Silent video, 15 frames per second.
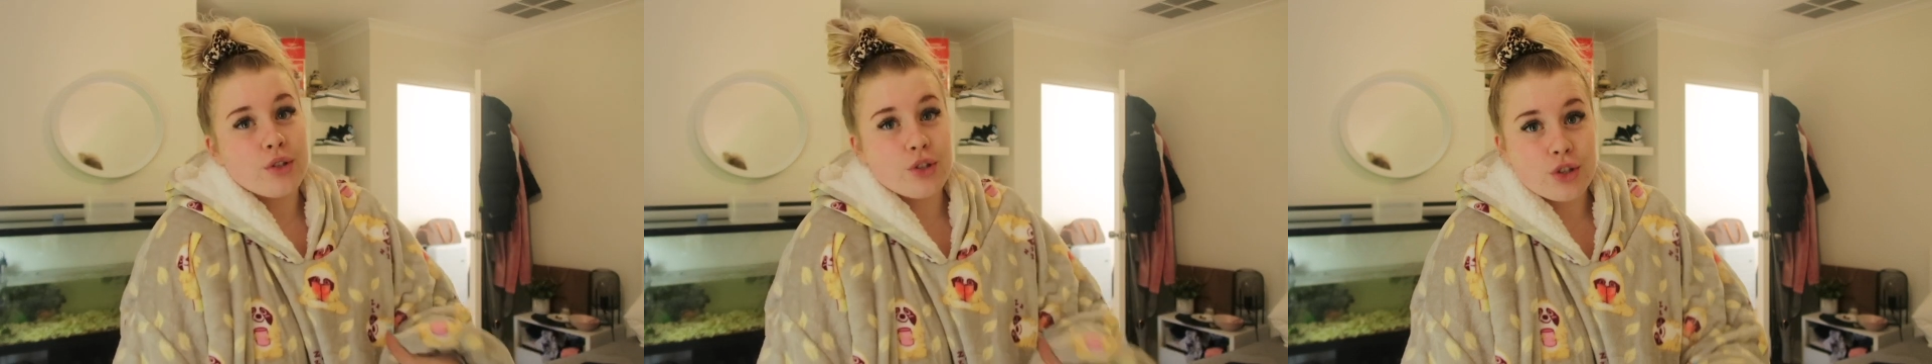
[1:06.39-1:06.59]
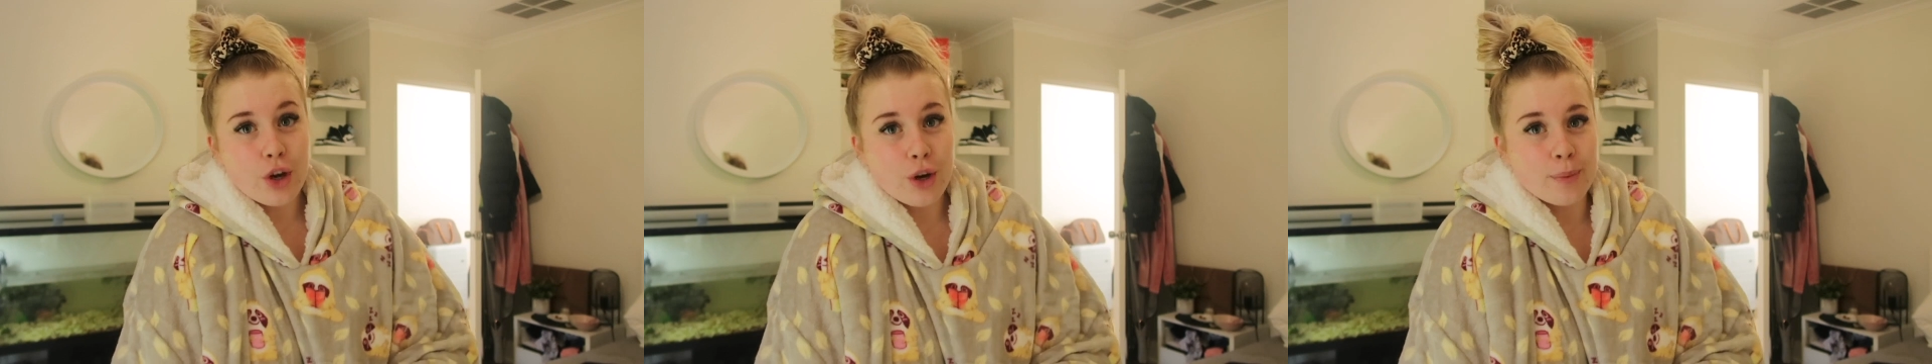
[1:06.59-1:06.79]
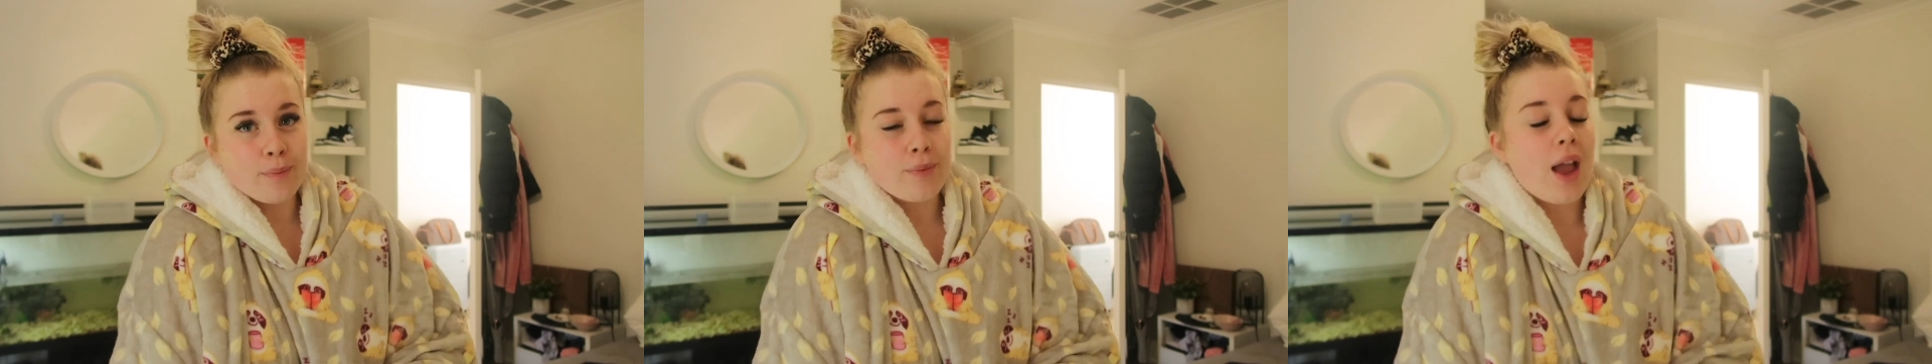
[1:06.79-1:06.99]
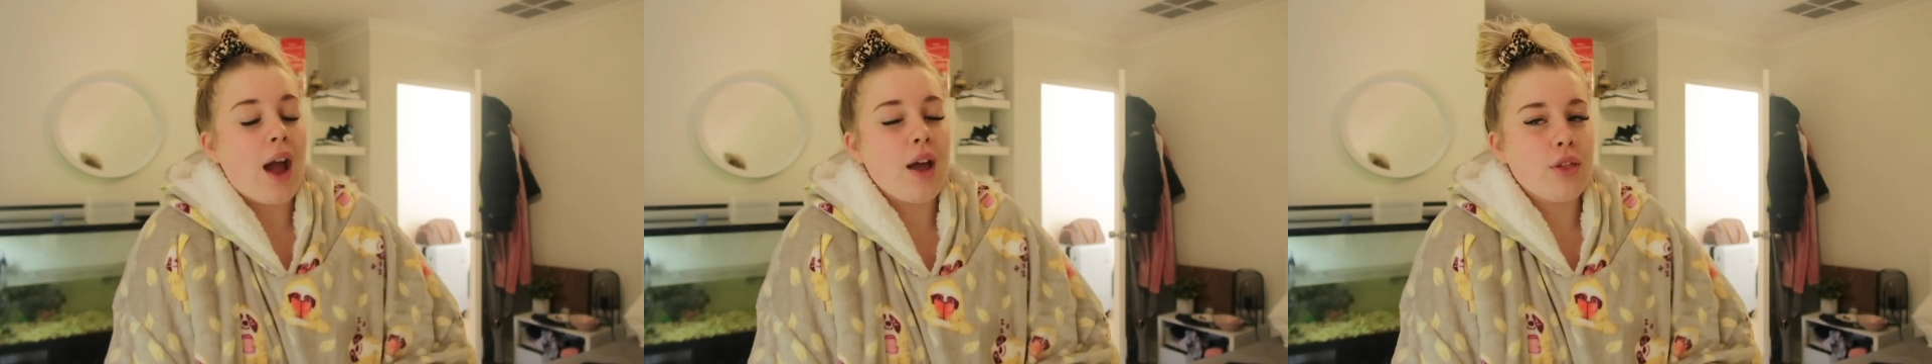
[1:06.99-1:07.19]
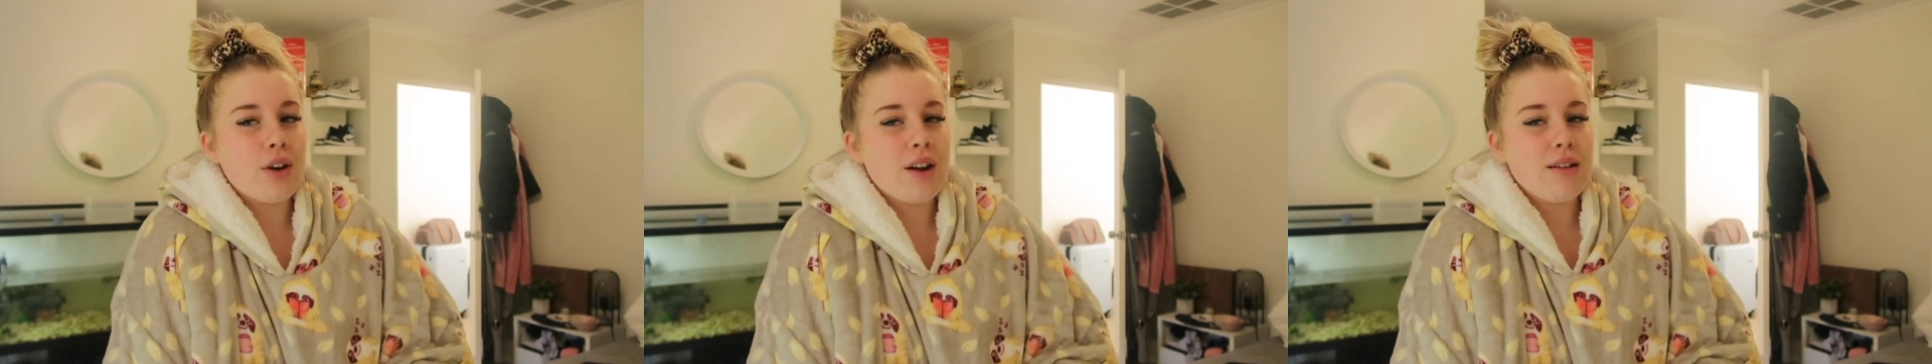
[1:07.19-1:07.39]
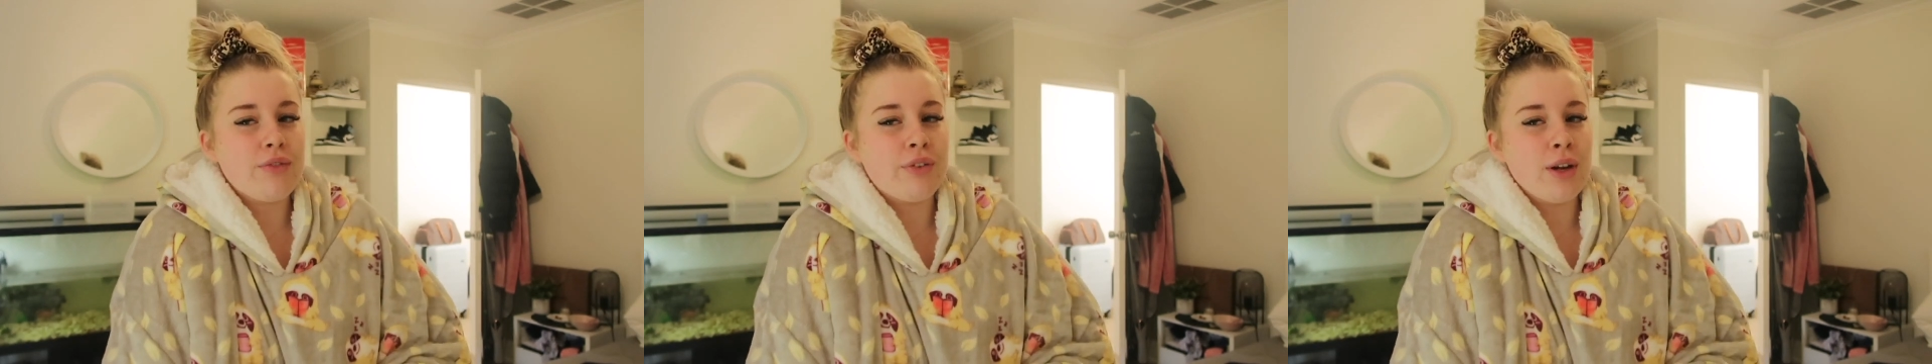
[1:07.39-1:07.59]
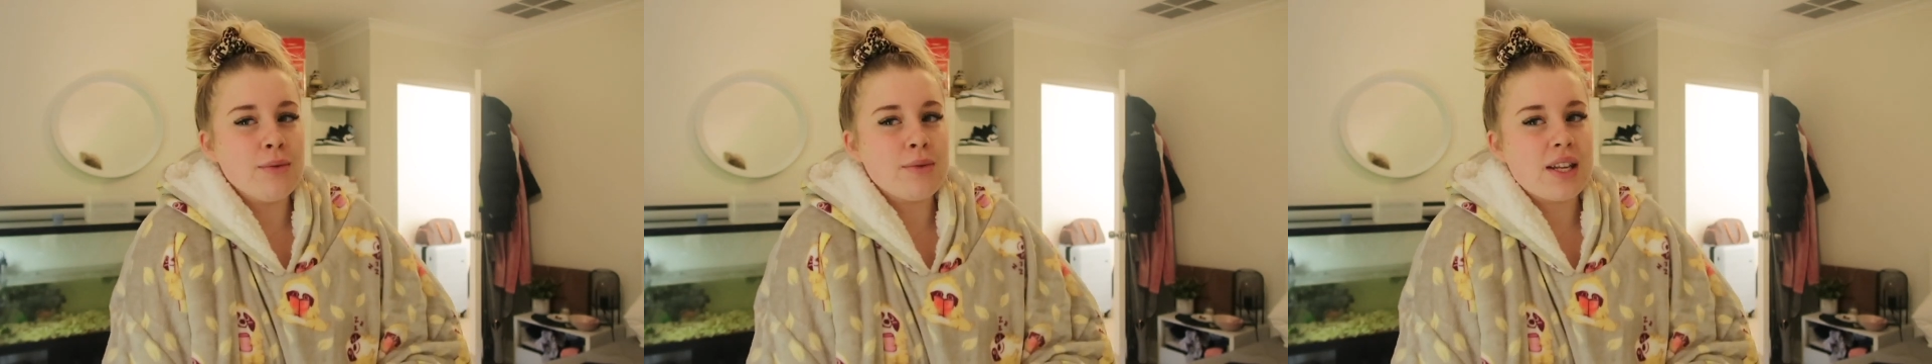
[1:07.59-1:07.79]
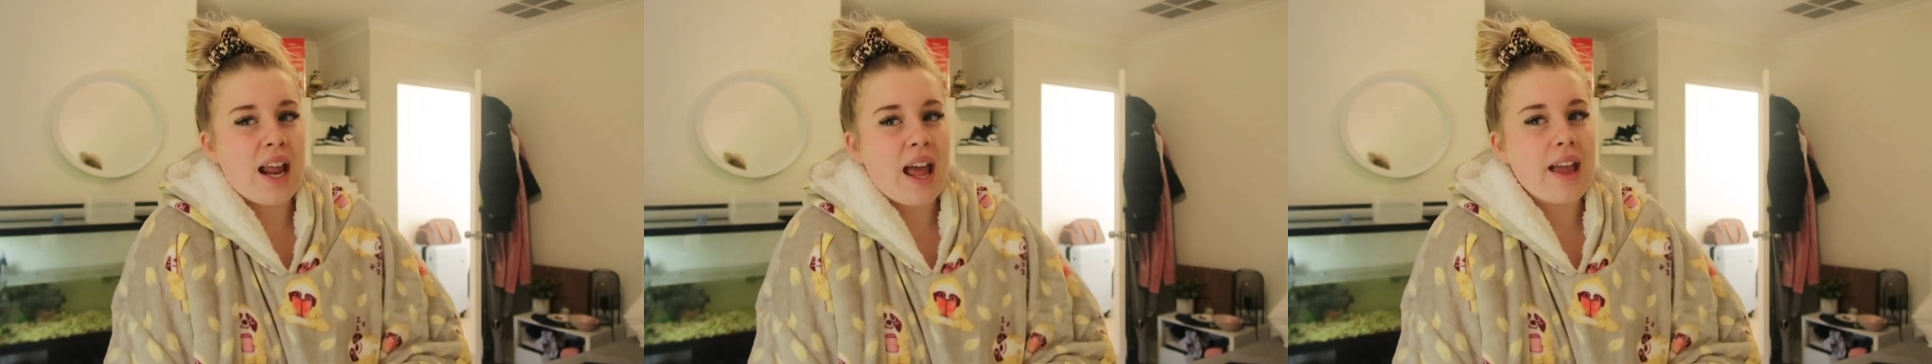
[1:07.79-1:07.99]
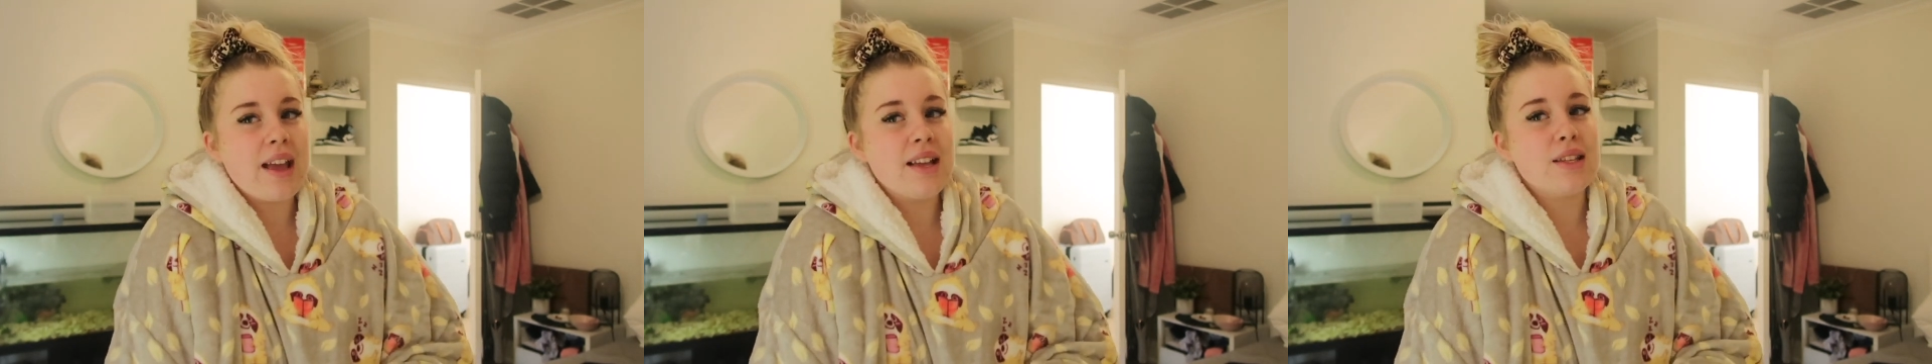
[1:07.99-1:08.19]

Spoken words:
So I thought I'd film today.